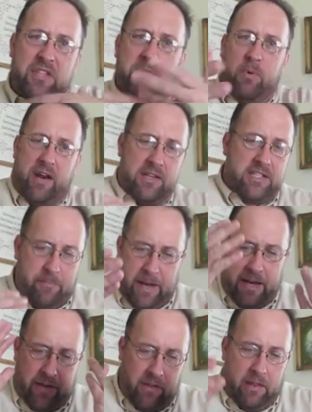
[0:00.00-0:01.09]
spread is
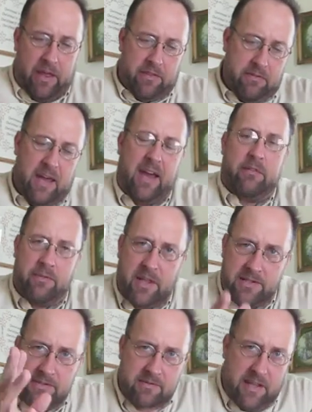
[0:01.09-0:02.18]
depending on the length,
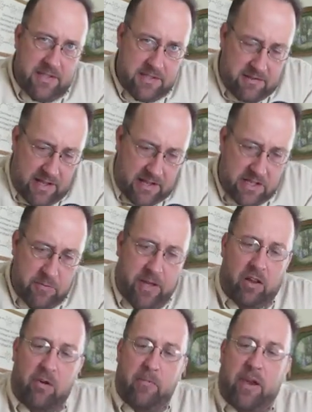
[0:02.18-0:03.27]
that's to be
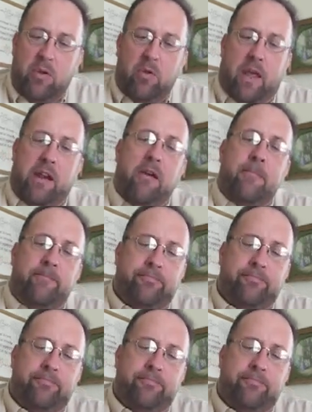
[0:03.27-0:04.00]
learned by you later.